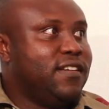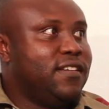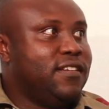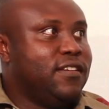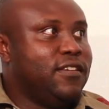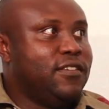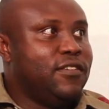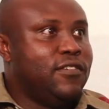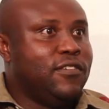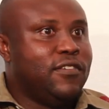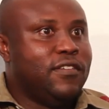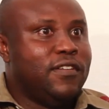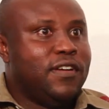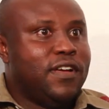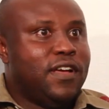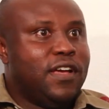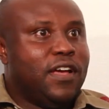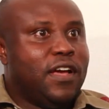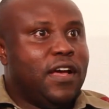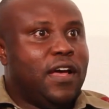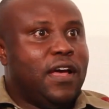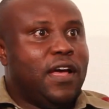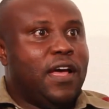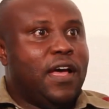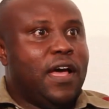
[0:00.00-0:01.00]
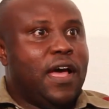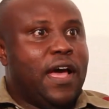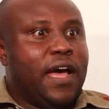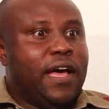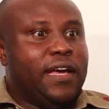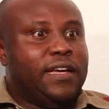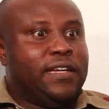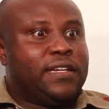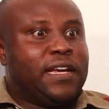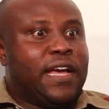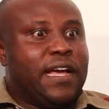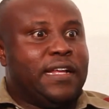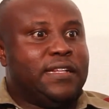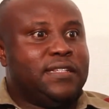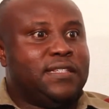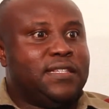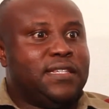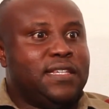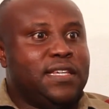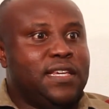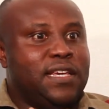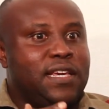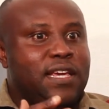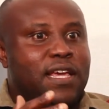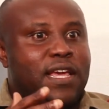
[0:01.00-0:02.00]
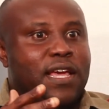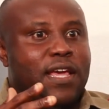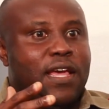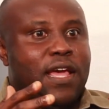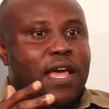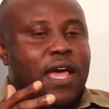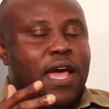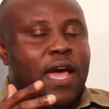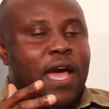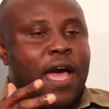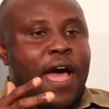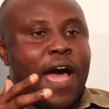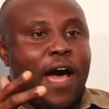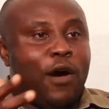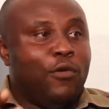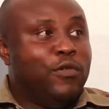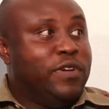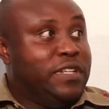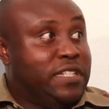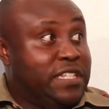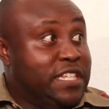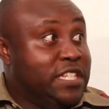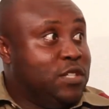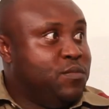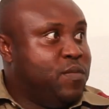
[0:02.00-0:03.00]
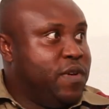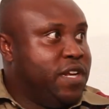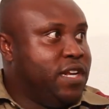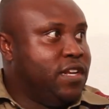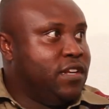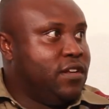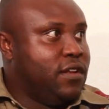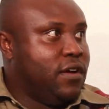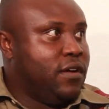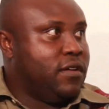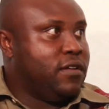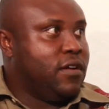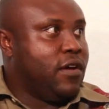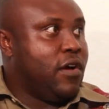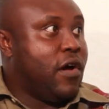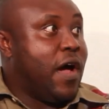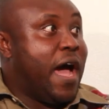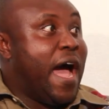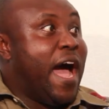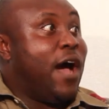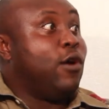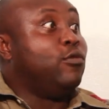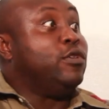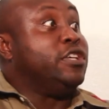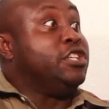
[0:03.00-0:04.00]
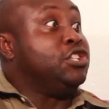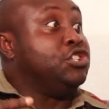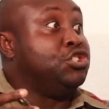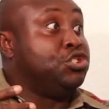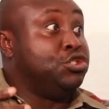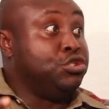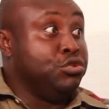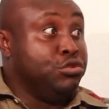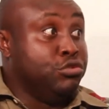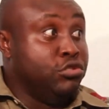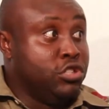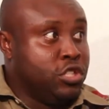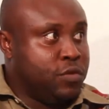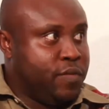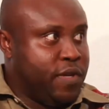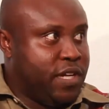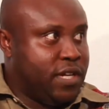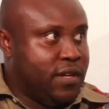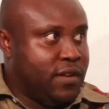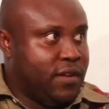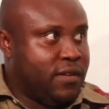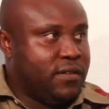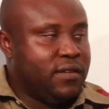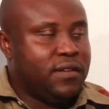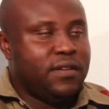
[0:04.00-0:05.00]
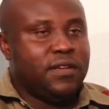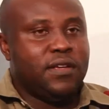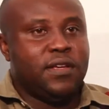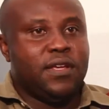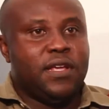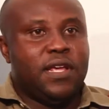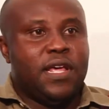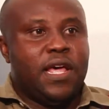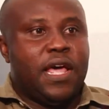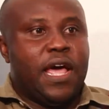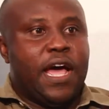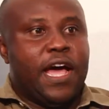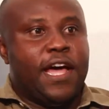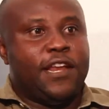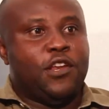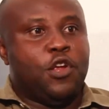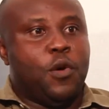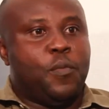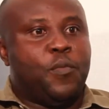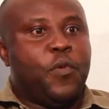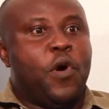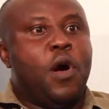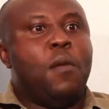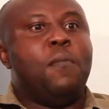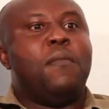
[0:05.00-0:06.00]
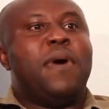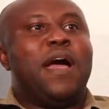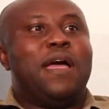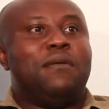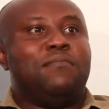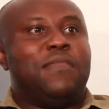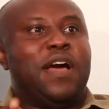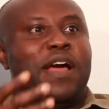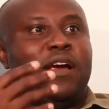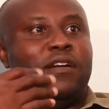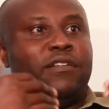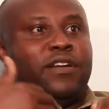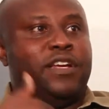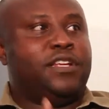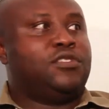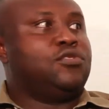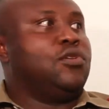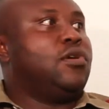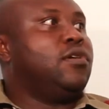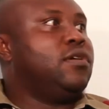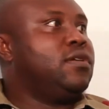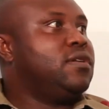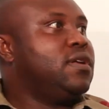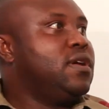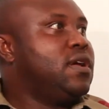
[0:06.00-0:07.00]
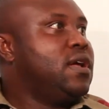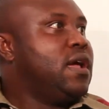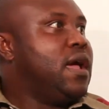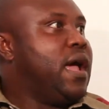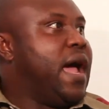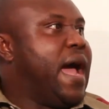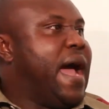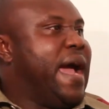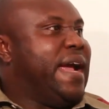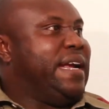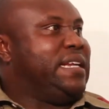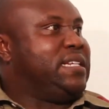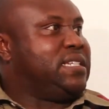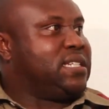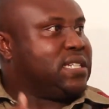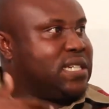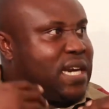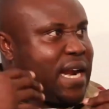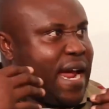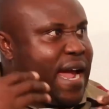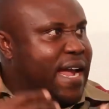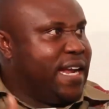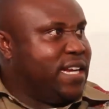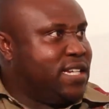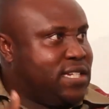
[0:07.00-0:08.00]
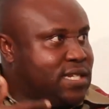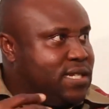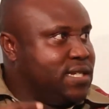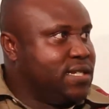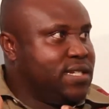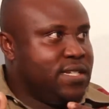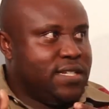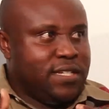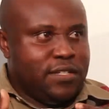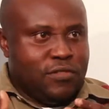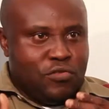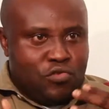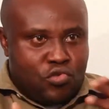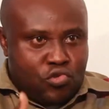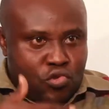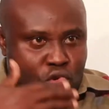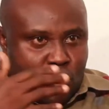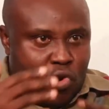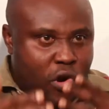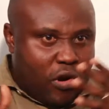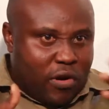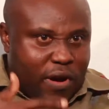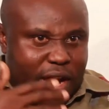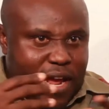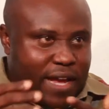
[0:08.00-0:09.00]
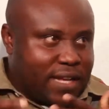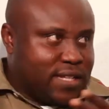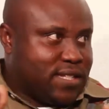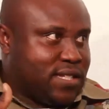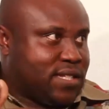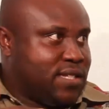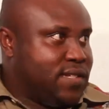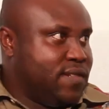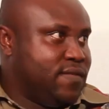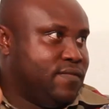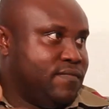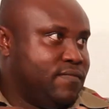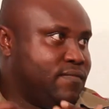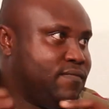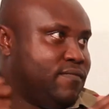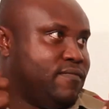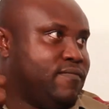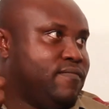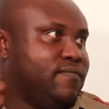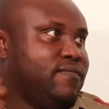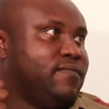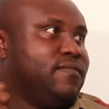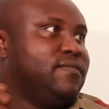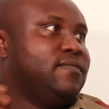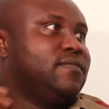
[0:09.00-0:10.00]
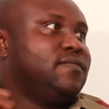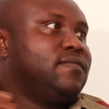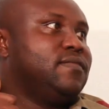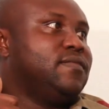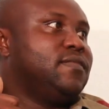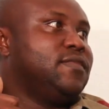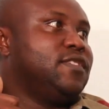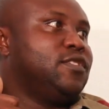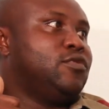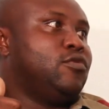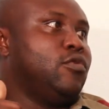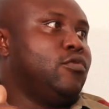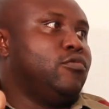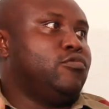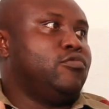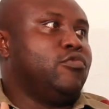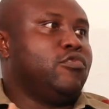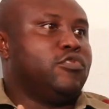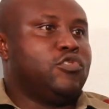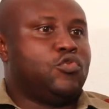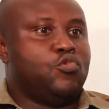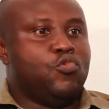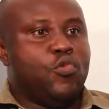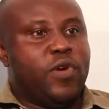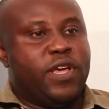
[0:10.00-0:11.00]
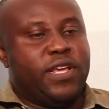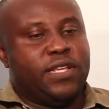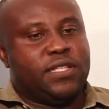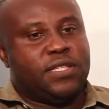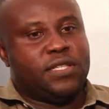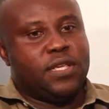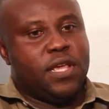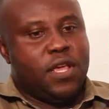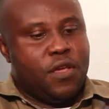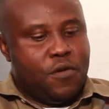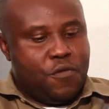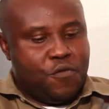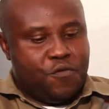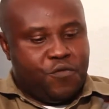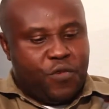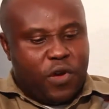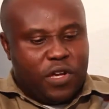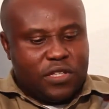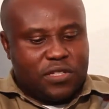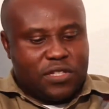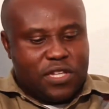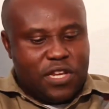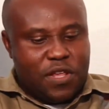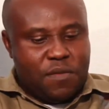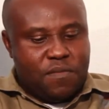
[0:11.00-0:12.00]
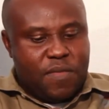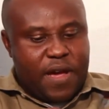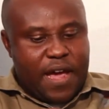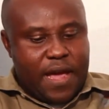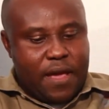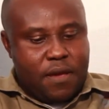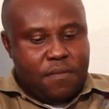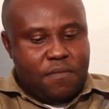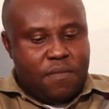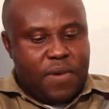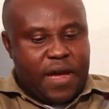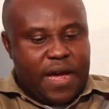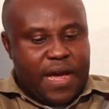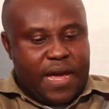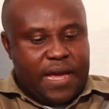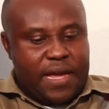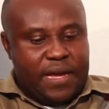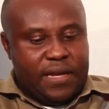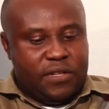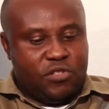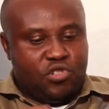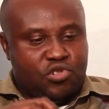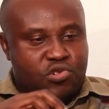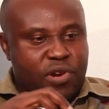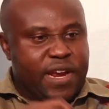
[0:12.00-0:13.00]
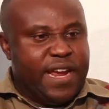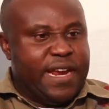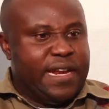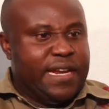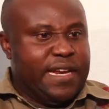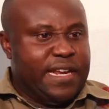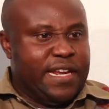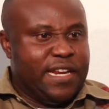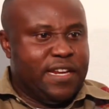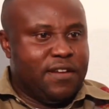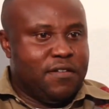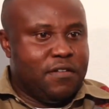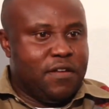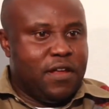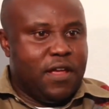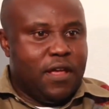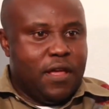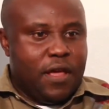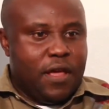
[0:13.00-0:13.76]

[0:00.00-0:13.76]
You know, I can see how it is being done or how it should be done. And upon my return, I tried to correct those ways. Firstly, by training